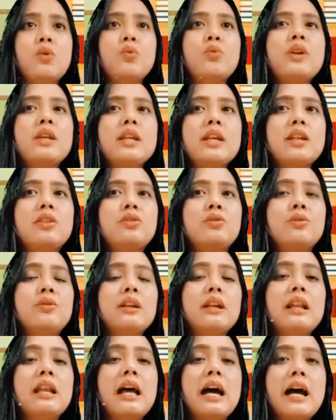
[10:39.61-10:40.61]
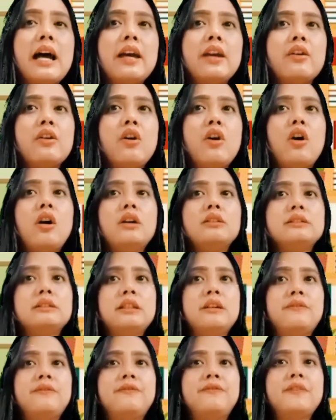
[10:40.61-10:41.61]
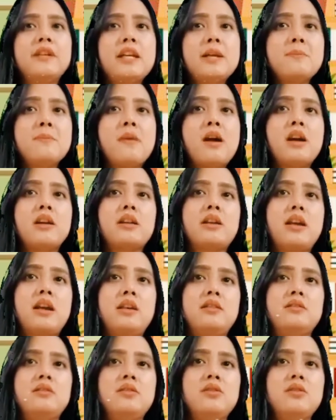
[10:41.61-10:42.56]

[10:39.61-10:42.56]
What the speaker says: We need to rely on the free market,